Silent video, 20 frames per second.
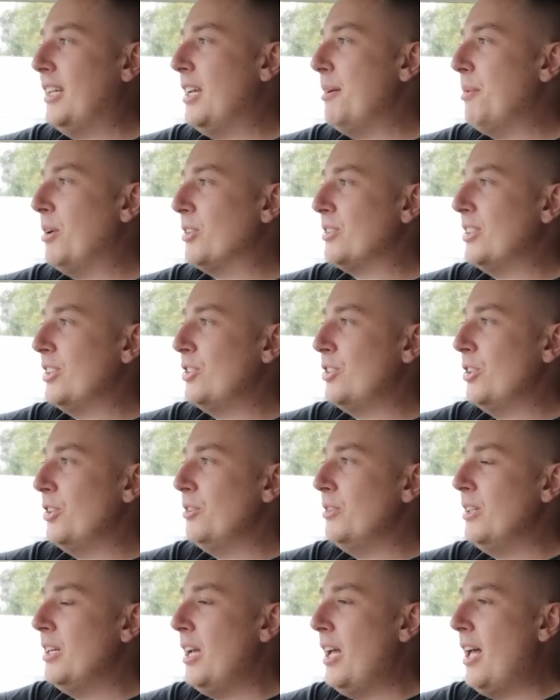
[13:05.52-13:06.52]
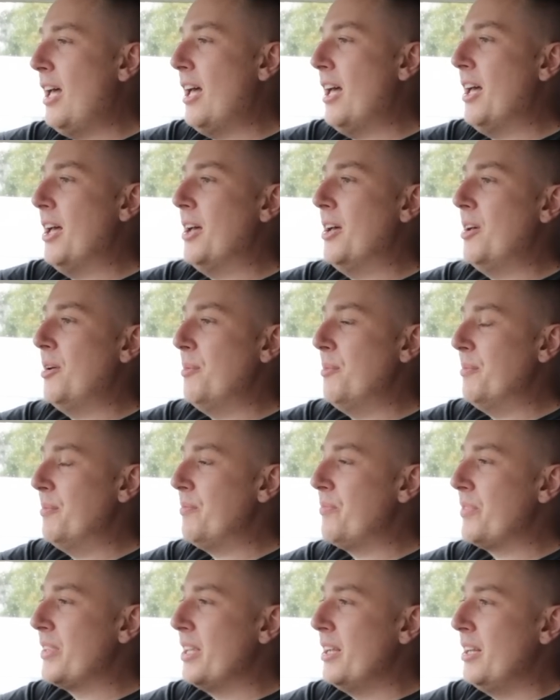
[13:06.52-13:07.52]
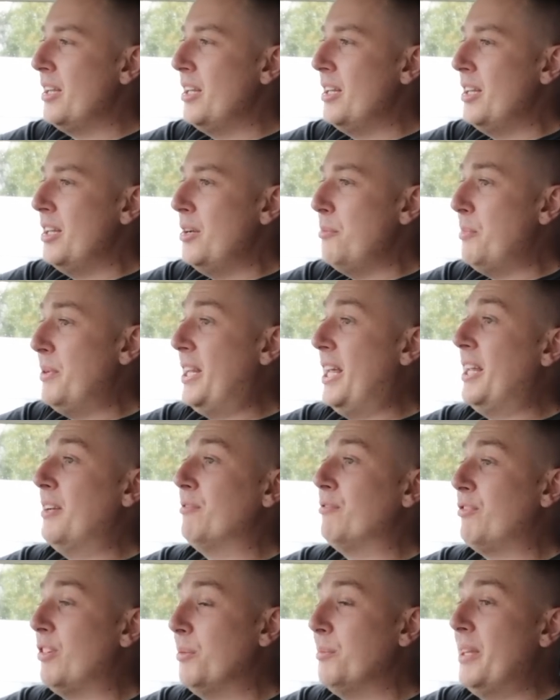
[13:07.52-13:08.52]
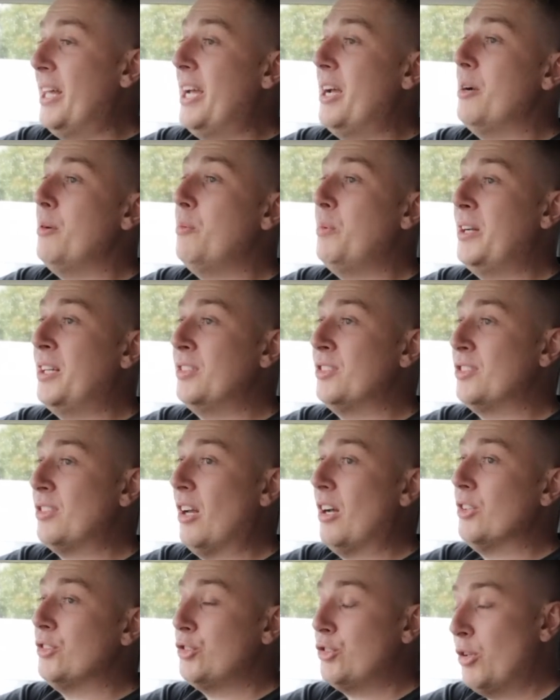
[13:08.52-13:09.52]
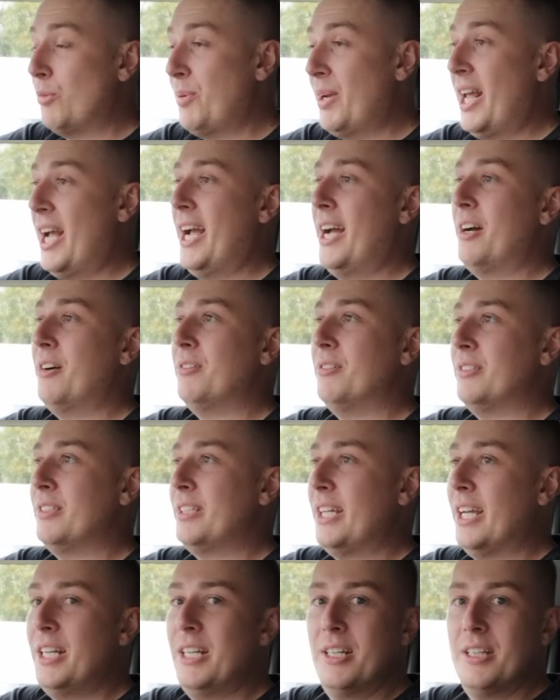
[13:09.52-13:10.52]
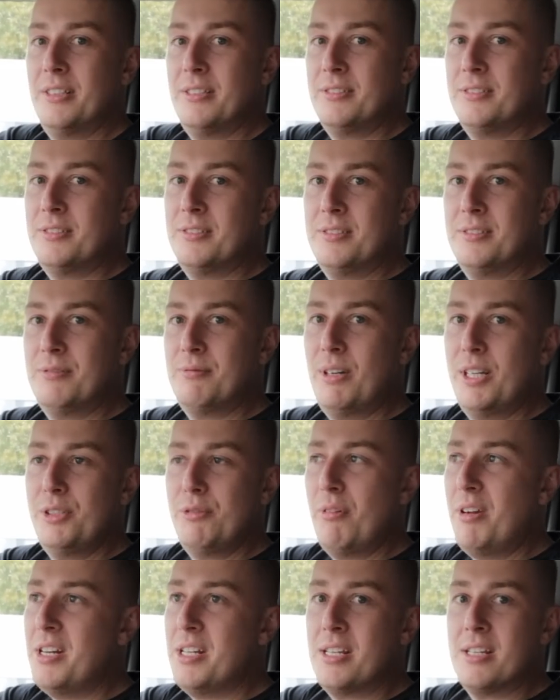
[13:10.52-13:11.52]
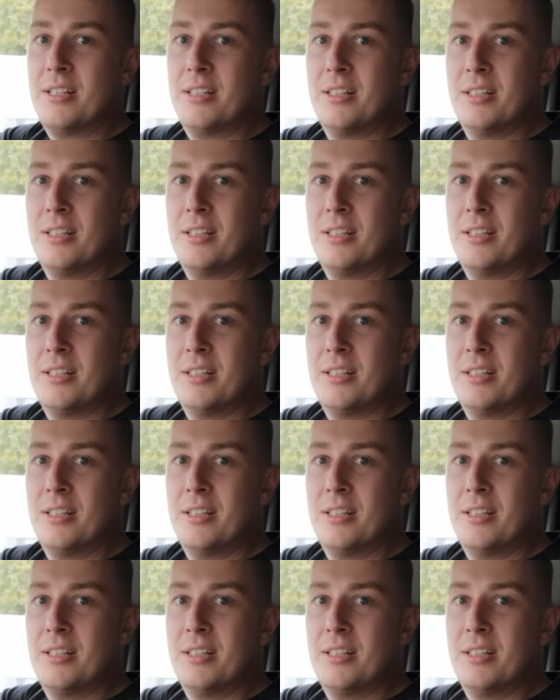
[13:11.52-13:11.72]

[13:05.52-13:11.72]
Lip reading: gearbox issue. But then from there, we can start stripping it out and getting it race ready.